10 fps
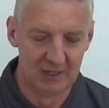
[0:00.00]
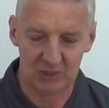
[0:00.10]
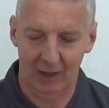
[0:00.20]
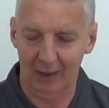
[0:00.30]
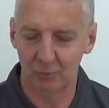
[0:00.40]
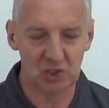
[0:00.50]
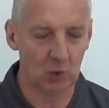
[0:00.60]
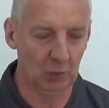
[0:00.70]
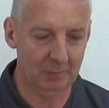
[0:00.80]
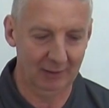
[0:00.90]
So how would you
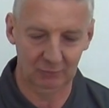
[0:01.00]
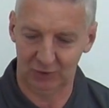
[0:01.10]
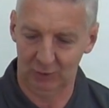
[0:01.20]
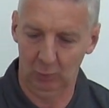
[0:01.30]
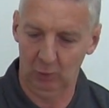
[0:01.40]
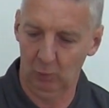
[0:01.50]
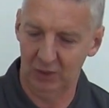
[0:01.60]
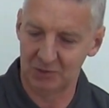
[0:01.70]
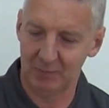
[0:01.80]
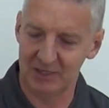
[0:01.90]
go and mount it? Well,
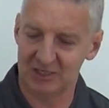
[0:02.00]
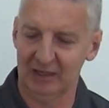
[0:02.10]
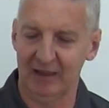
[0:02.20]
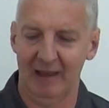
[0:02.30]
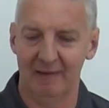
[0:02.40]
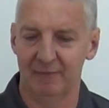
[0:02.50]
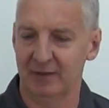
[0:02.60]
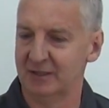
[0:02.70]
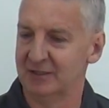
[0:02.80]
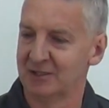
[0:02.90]
what you basically have
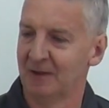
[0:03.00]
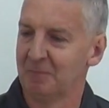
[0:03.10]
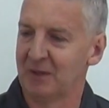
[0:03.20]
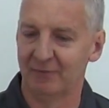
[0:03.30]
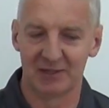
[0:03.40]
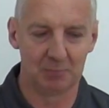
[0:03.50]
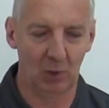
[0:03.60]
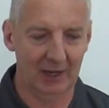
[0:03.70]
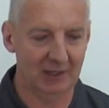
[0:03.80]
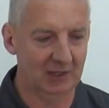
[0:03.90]
is you have this
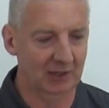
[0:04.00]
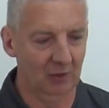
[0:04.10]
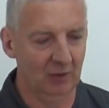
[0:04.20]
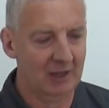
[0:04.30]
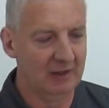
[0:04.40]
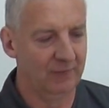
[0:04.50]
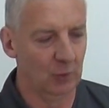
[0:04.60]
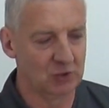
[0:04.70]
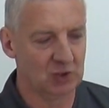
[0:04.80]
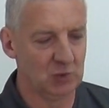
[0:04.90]
bracket here, the
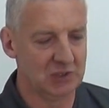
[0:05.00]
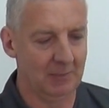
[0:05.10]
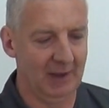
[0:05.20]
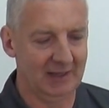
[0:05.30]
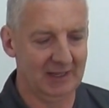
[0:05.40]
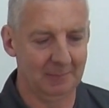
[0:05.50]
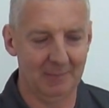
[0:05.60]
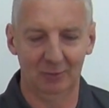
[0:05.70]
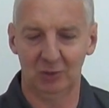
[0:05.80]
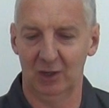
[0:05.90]
four screws in the back, you can
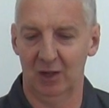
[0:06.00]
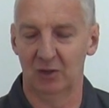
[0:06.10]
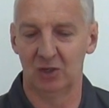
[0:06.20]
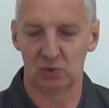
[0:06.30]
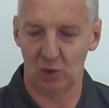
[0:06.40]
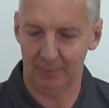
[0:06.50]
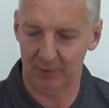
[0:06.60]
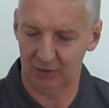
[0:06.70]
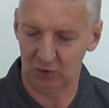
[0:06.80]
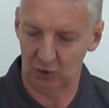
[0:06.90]
mount it on, you drop it
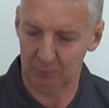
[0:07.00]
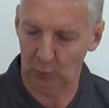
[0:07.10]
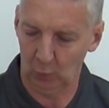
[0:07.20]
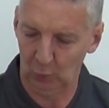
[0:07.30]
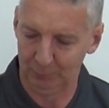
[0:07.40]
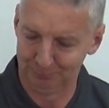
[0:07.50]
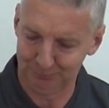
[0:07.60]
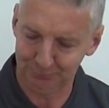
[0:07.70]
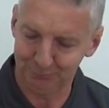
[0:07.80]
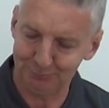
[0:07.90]
onto your pole.
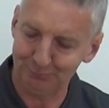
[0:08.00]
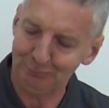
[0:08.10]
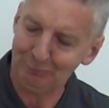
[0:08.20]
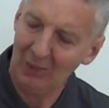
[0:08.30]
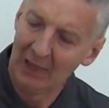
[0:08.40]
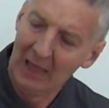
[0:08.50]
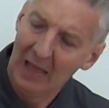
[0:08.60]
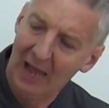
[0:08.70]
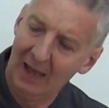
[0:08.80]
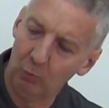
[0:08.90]

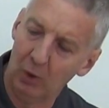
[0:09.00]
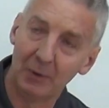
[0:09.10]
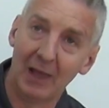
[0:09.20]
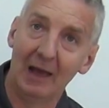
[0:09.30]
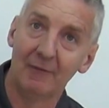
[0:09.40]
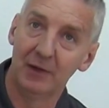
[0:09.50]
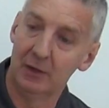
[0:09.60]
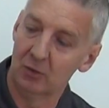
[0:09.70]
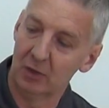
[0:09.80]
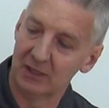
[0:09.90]
And what we have
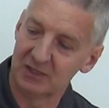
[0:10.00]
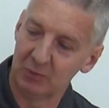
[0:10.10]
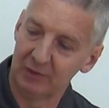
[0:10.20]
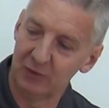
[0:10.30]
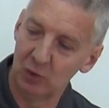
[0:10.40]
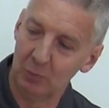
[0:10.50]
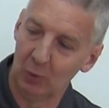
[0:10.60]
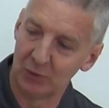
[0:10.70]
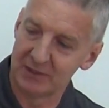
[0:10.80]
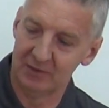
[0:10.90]
here is we have
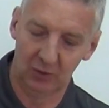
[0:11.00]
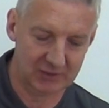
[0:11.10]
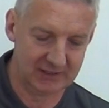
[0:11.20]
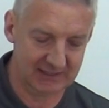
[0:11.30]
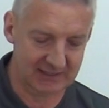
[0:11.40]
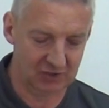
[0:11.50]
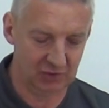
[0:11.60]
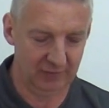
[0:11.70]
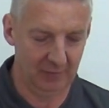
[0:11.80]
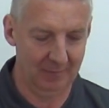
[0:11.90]
U-bolts, nuts, etc.
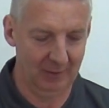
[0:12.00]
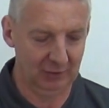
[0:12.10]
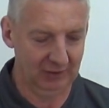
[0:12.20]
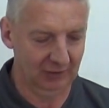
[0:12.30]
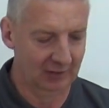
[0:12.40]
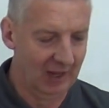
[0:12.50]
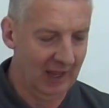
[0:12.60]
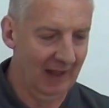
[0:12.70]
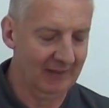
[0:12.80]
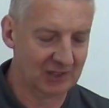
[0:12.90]
for mounting it.
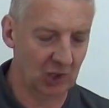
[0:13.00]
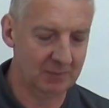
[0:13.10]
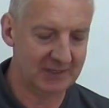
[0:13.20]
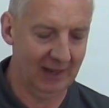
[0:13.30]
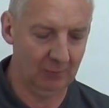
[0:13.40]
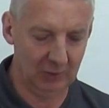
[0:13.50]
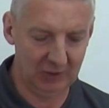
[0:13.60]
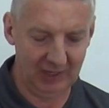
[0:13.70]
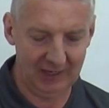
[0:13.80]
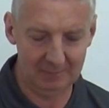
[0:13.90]
And this comes down with
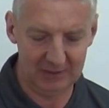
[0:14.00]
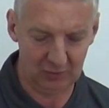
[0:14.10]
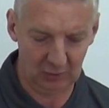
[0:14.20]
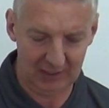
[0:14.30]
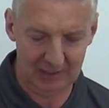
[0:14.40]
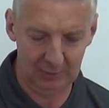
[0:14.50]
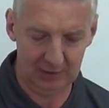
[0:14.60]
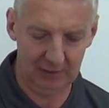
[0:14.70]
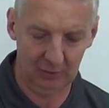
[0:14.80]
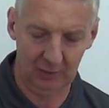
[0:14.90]
a 10 meter cable
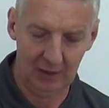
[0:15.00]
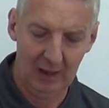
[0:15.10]
here.